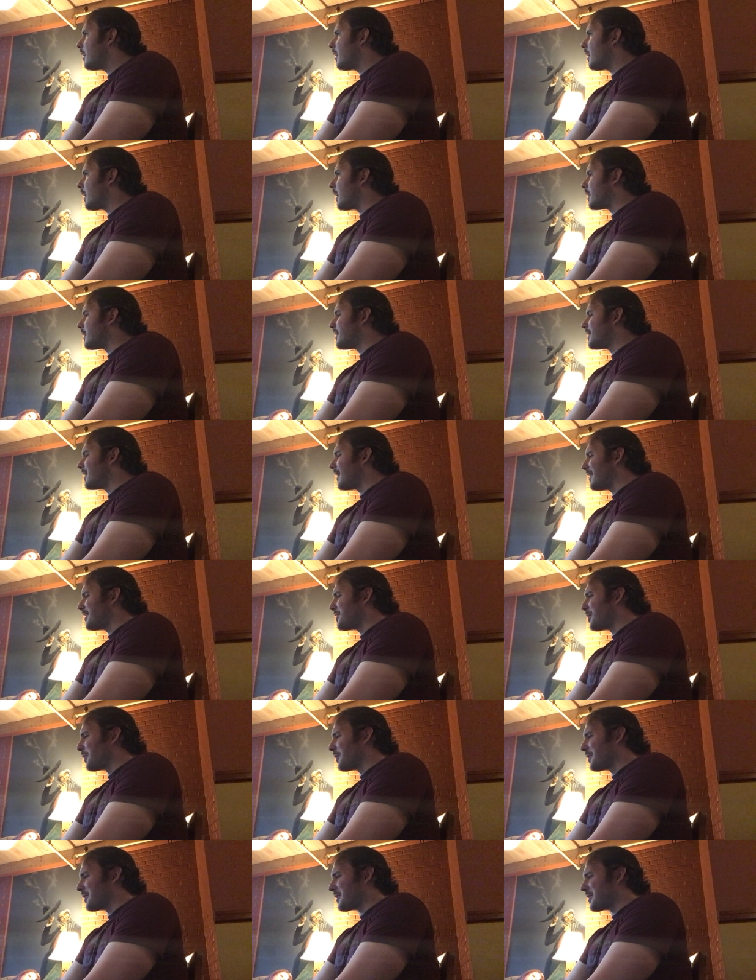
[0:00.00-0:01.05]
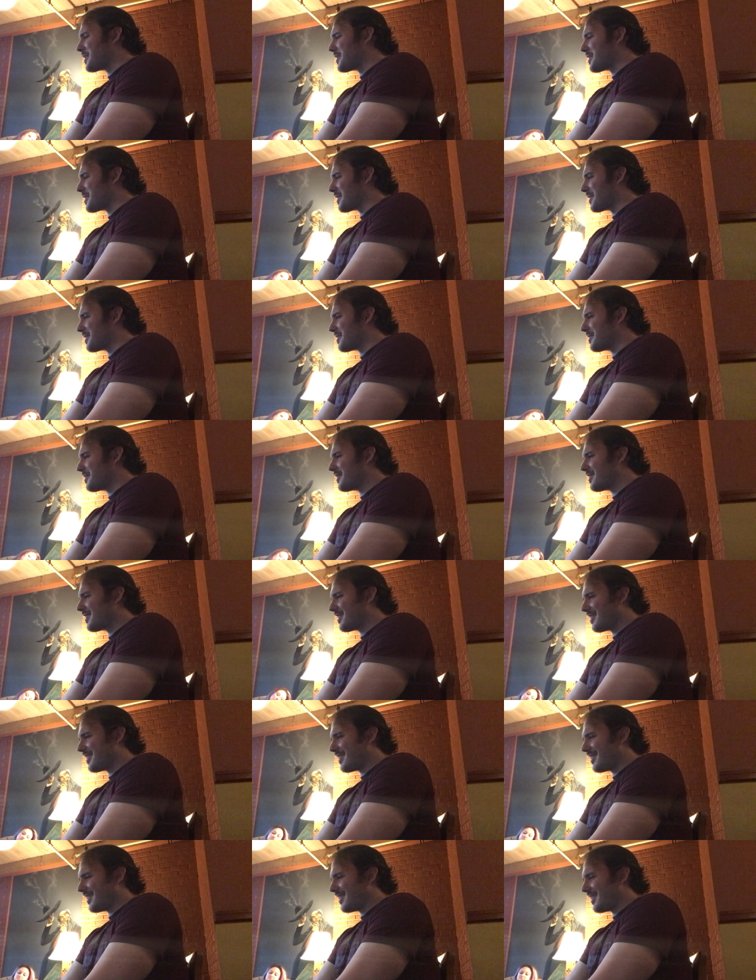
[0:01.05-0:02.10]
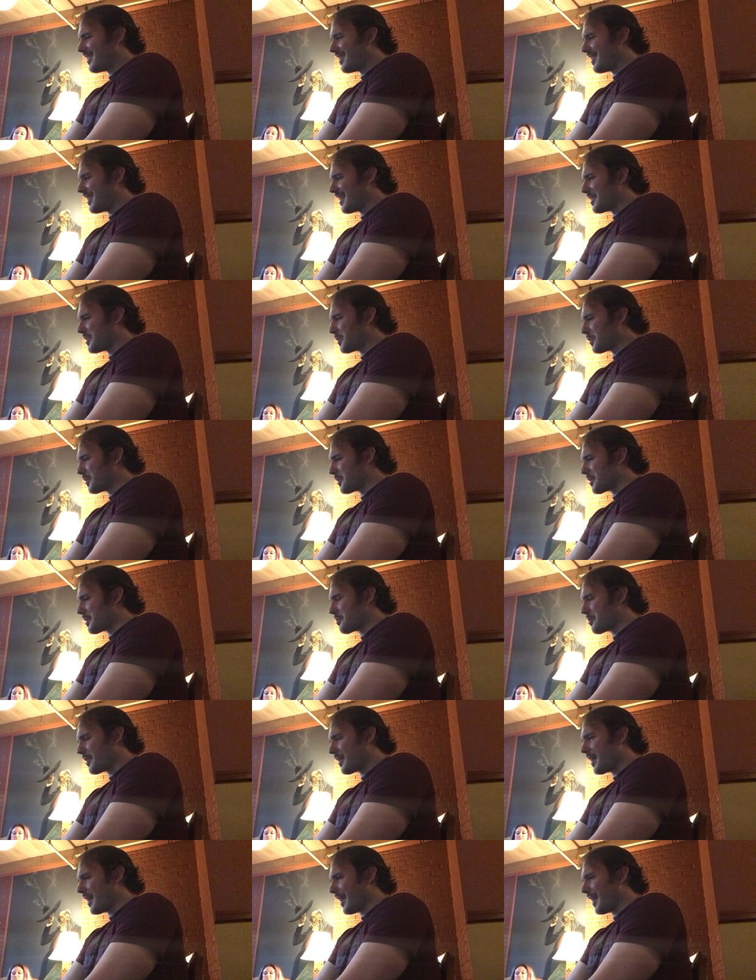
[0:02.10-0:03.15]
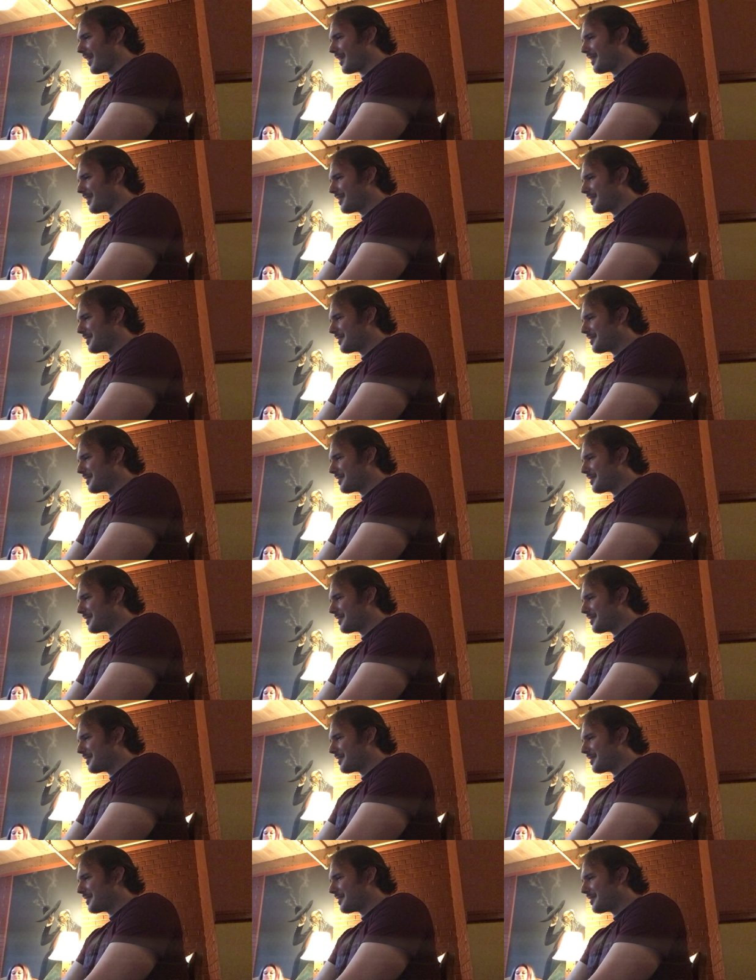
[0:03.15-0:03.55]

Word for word: And I told her to, I told her to pray.